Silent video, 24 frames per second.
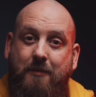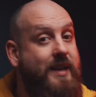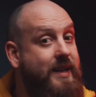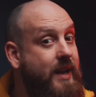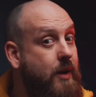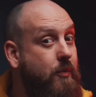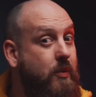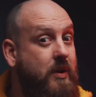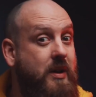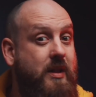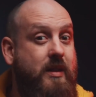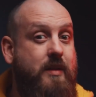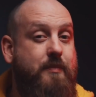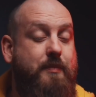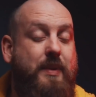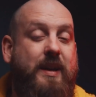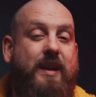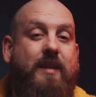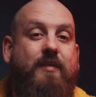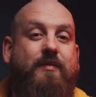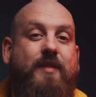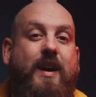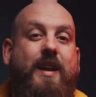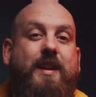Now, one of the
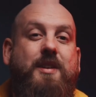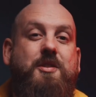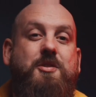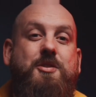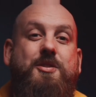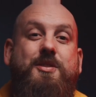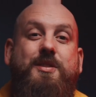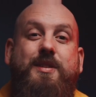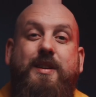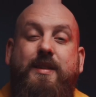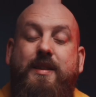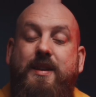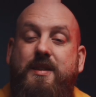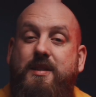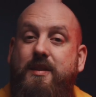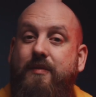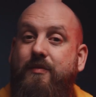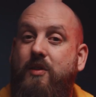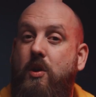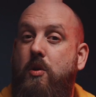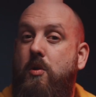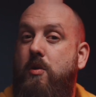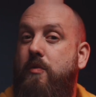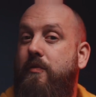big advantages to this, if
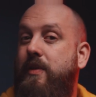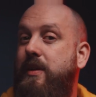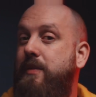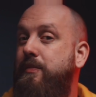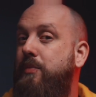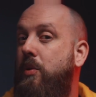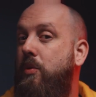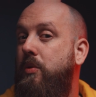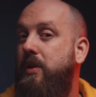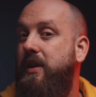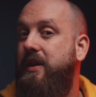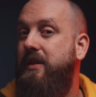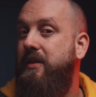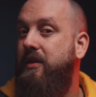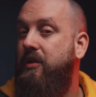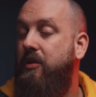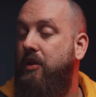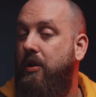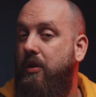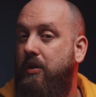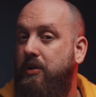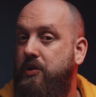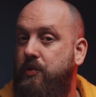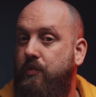you already bought it in the
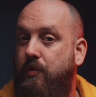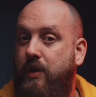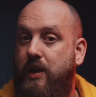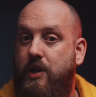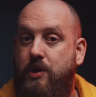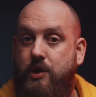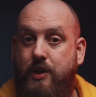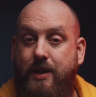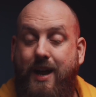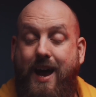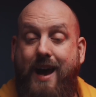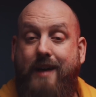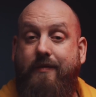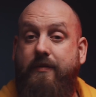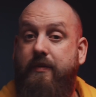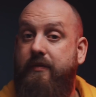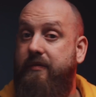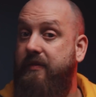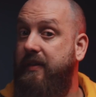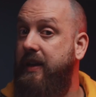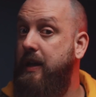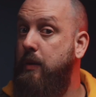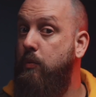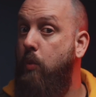Godox range and have a
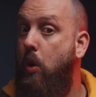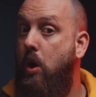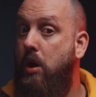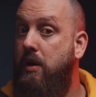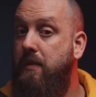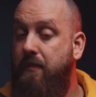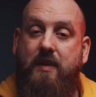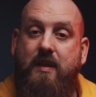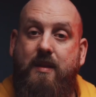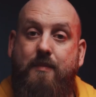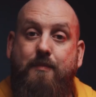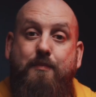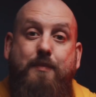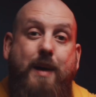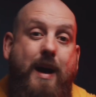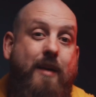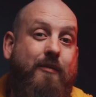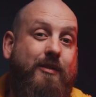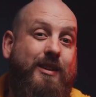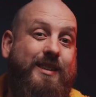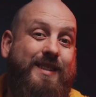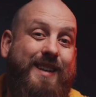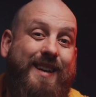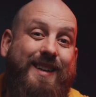V1, the
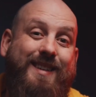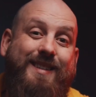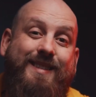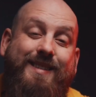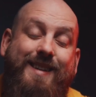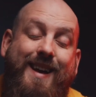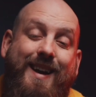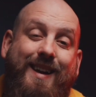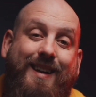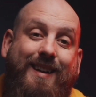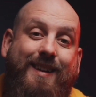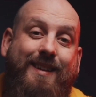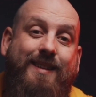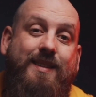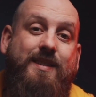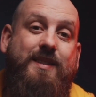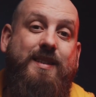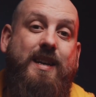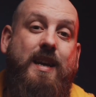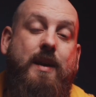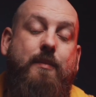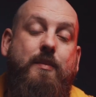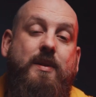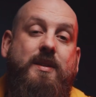battery is exactly the
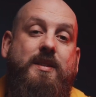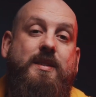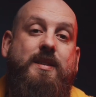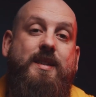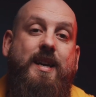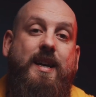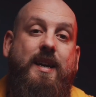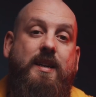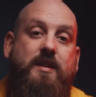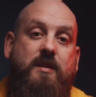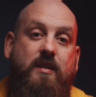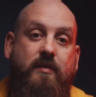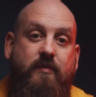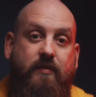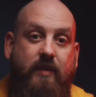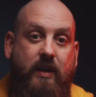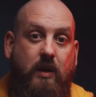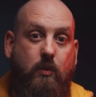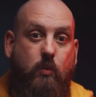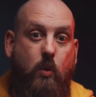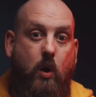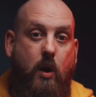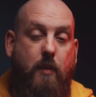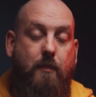same as takes the
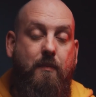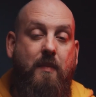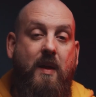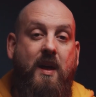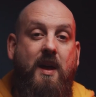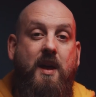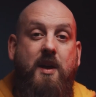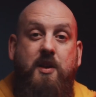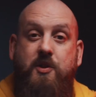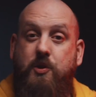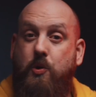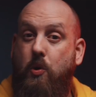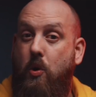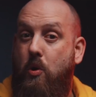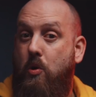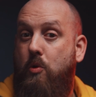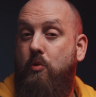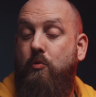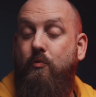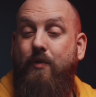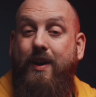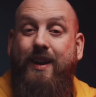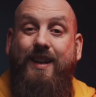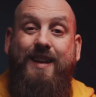V1. So
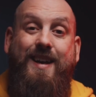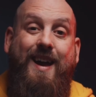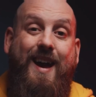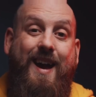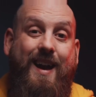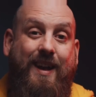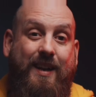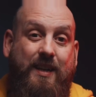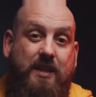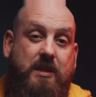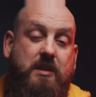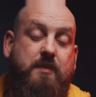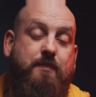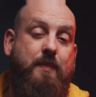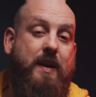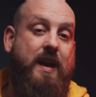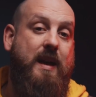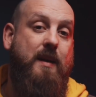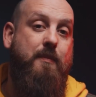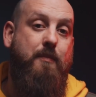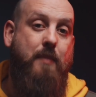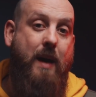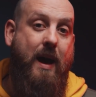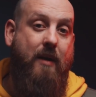already I had a
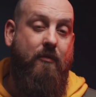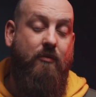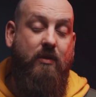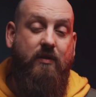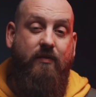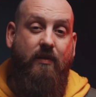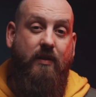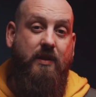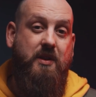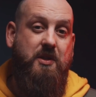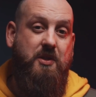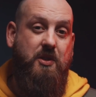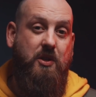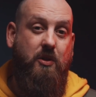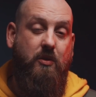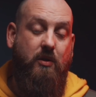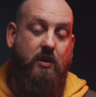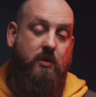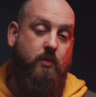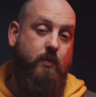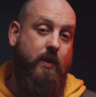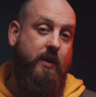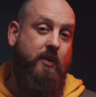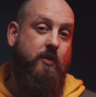spare battery for this
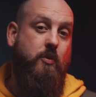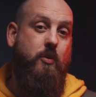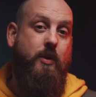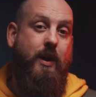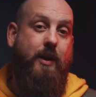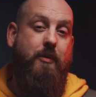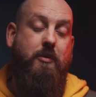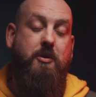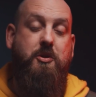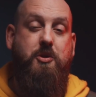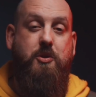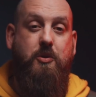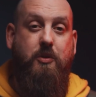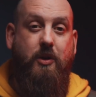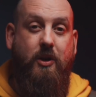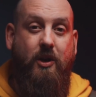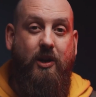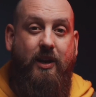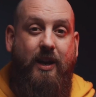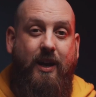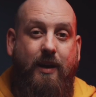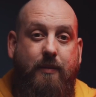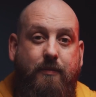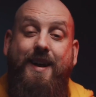unit when going out to shoot
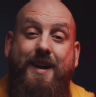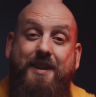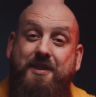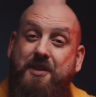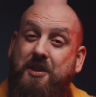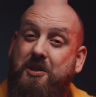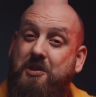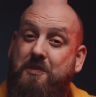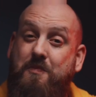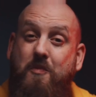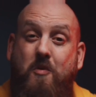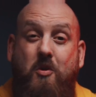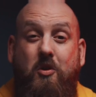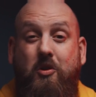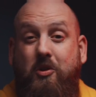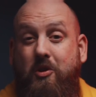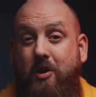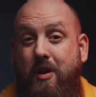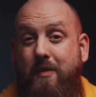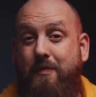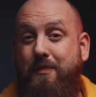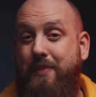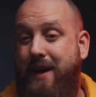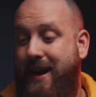earlier. It's a small,
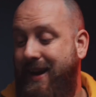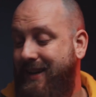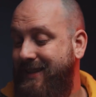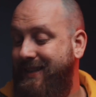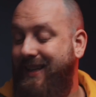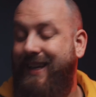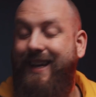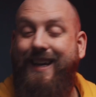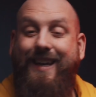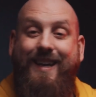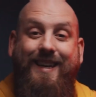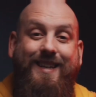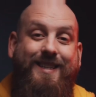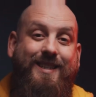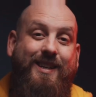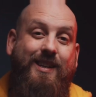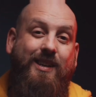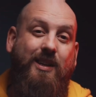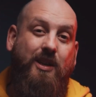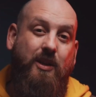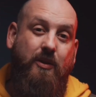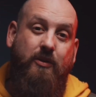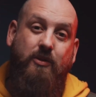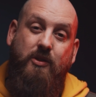compact, easy
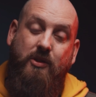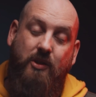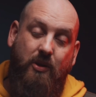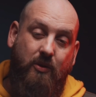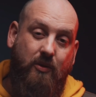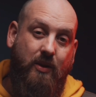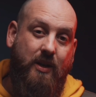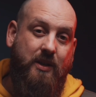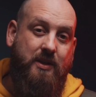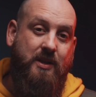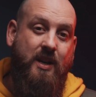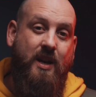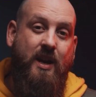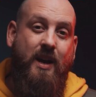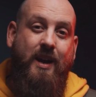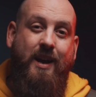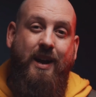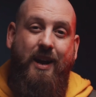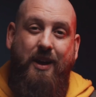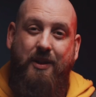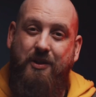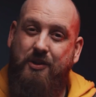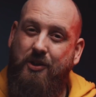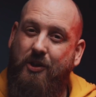to use unit,
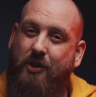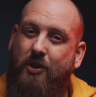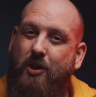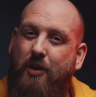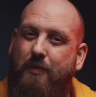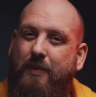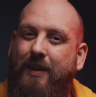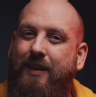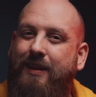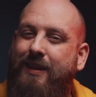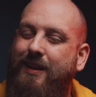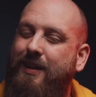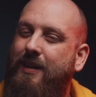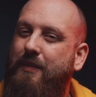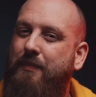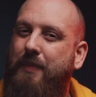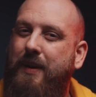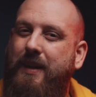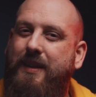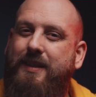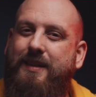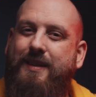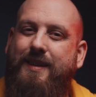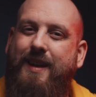and there's a couple of little
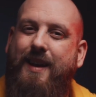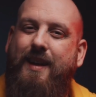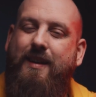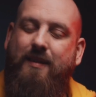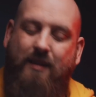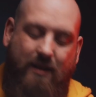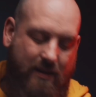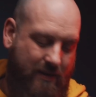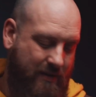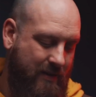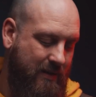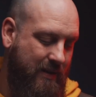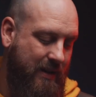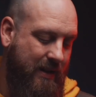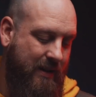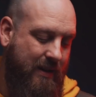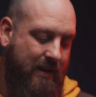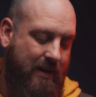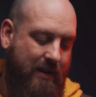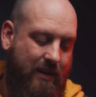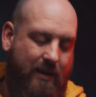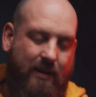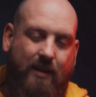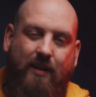bits that
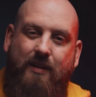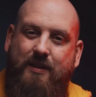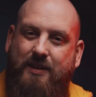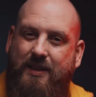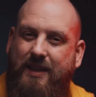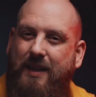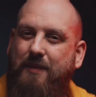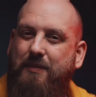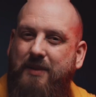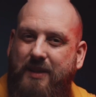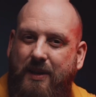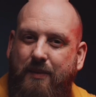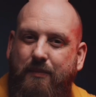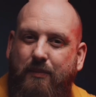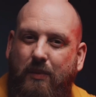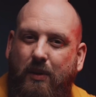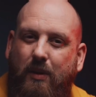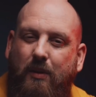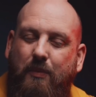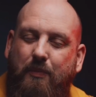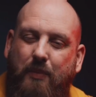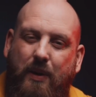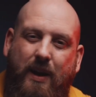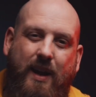seem
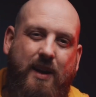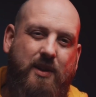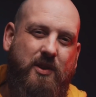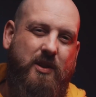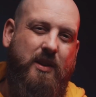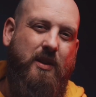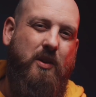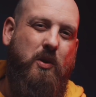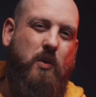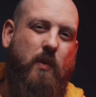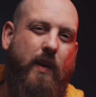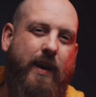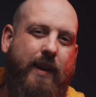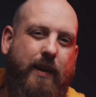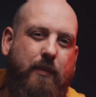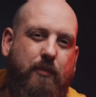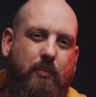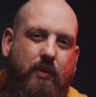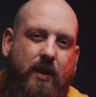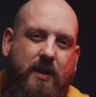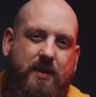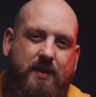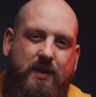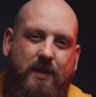simple, but actually they're quite
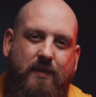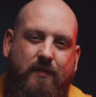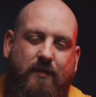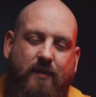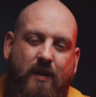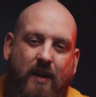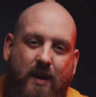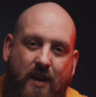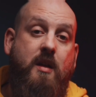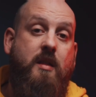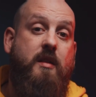impressive.